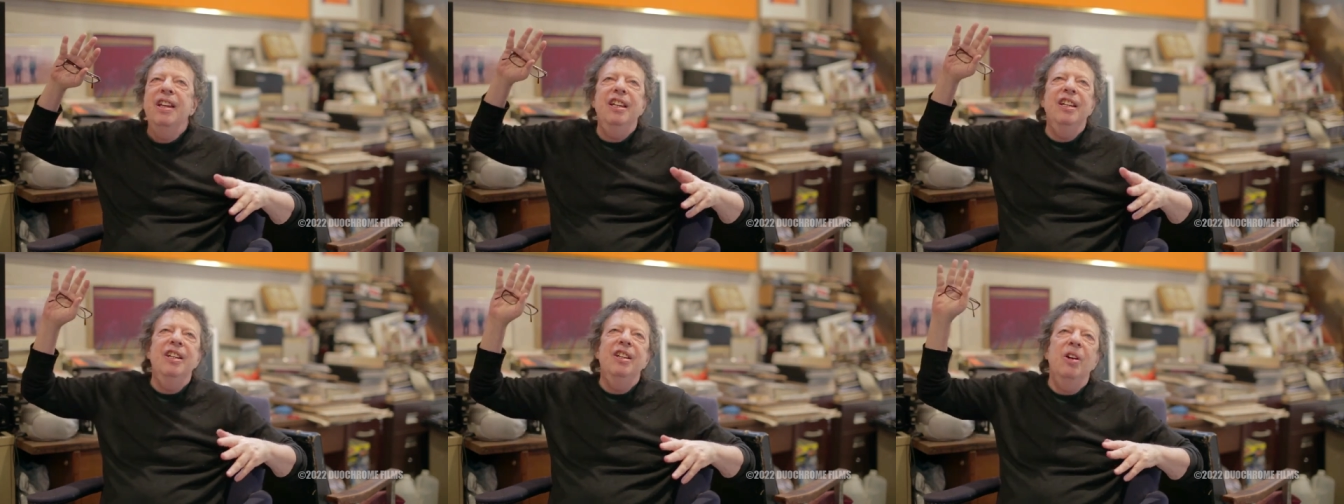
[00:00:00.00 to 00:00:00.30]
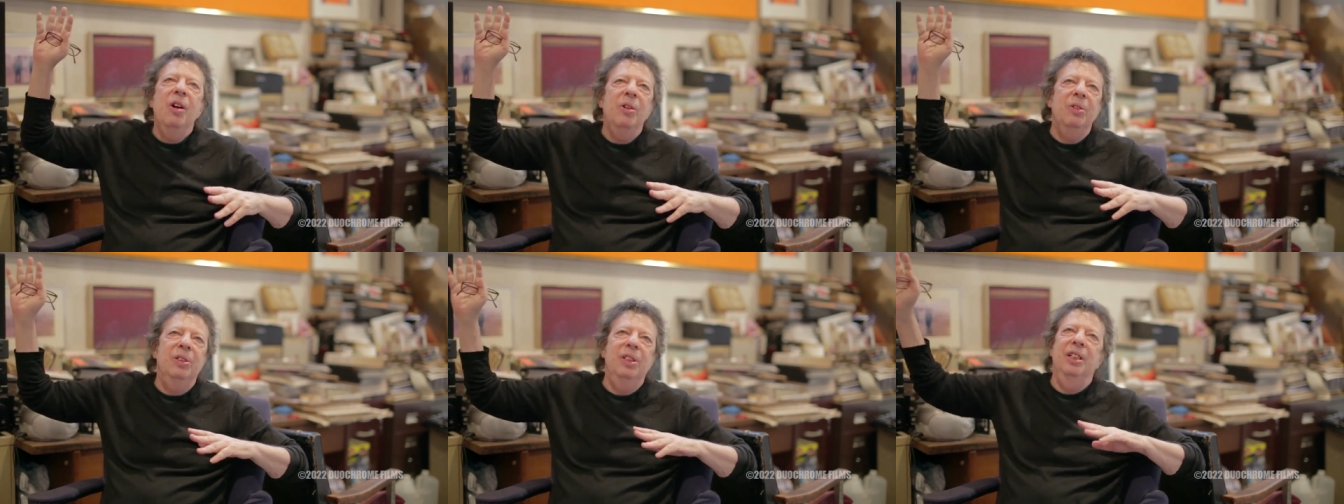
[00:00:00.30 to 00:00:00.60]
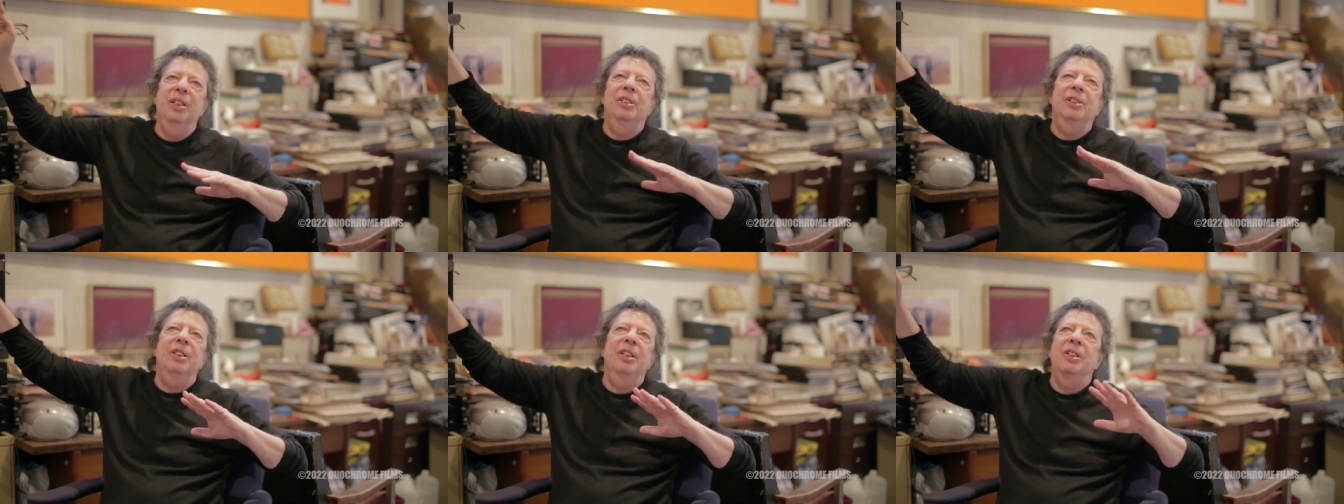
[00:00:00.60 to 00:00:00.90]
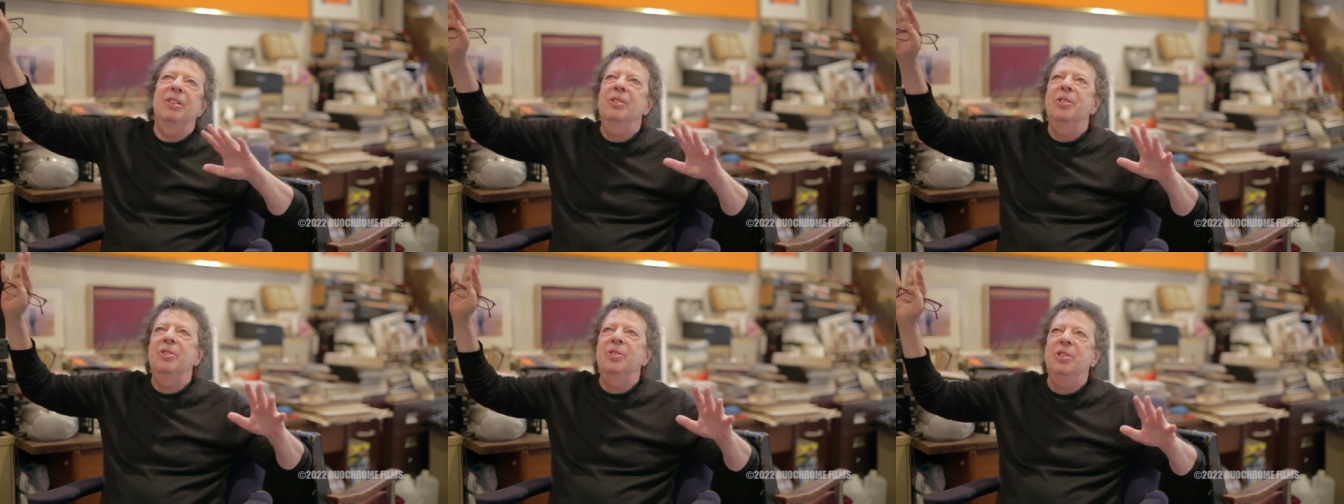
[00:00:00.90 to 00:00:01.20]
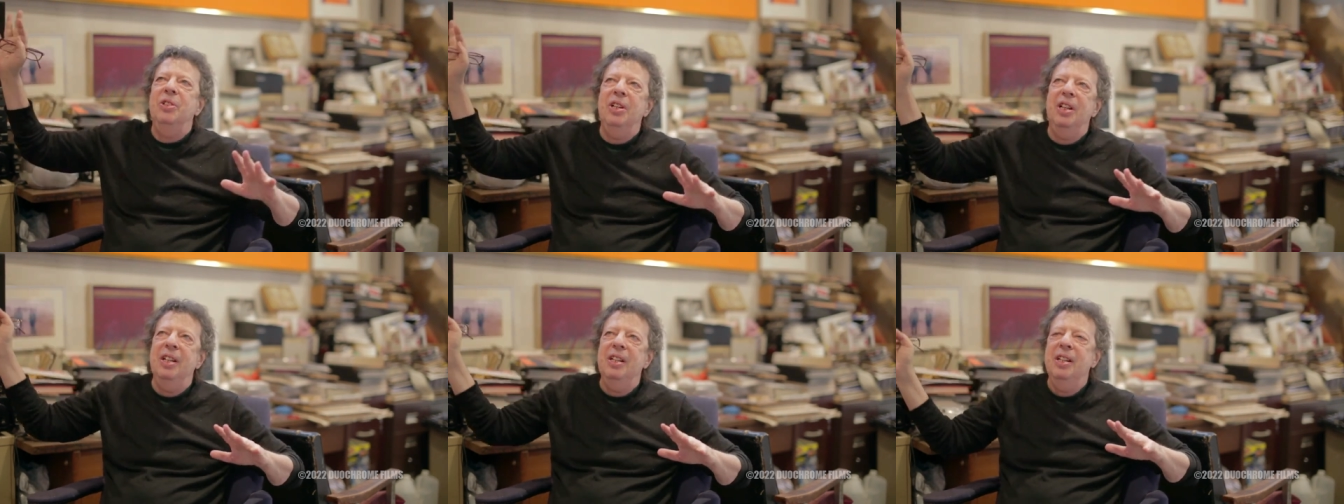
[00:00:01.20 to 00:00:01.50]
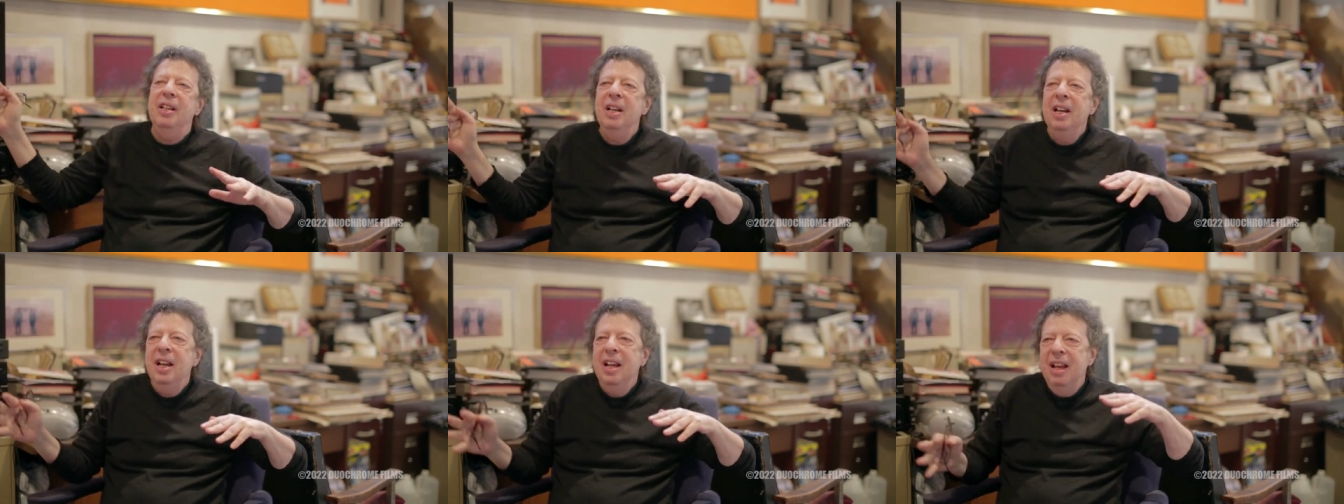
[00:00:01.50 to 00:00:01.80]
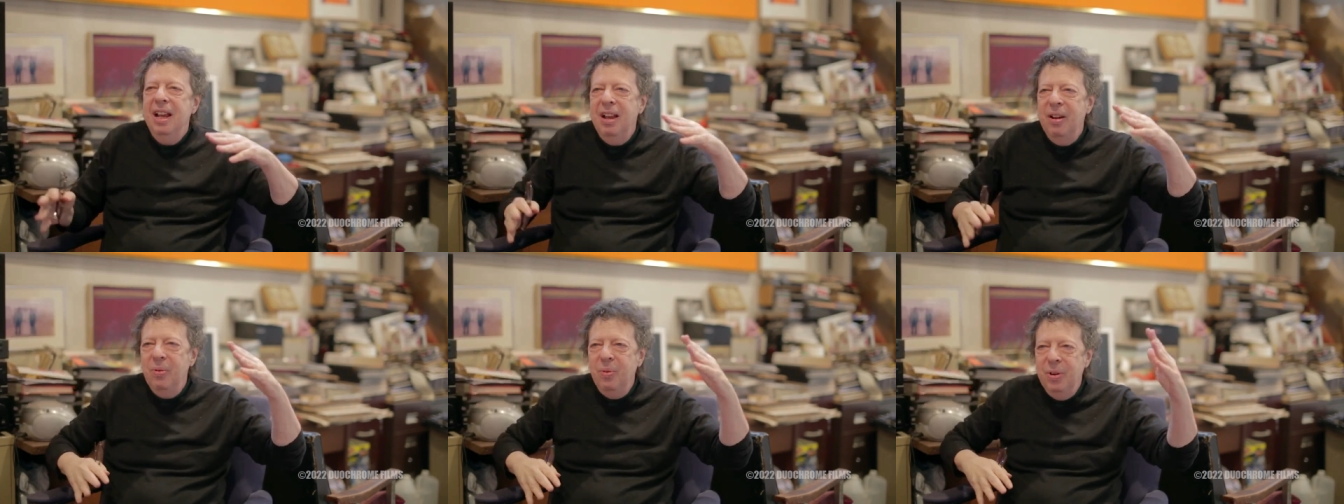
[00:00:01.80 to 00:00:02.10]
egotistical shit
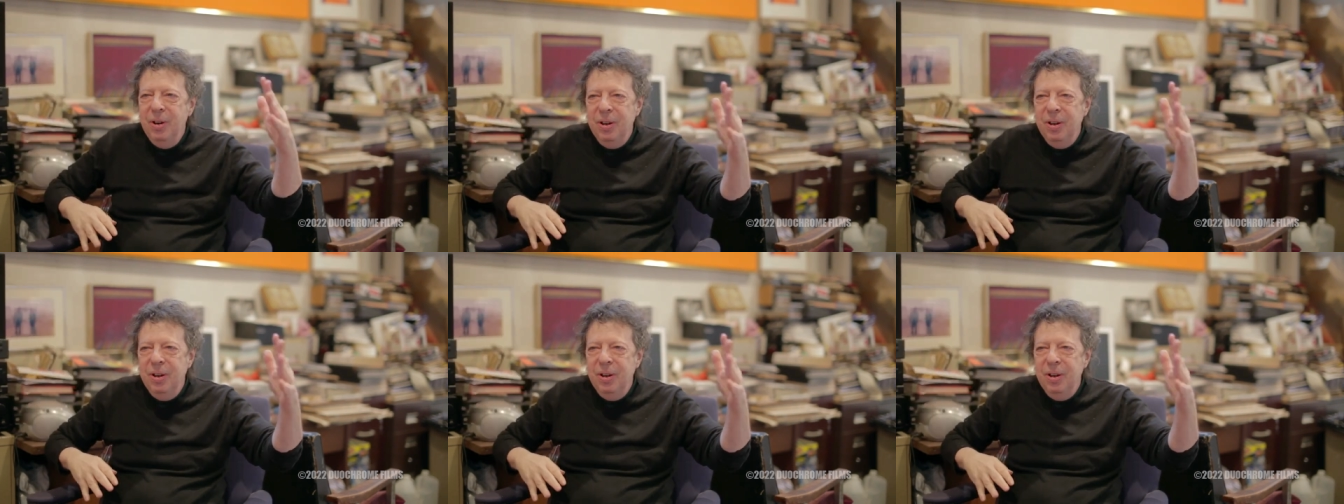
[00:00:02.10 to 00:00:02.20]
and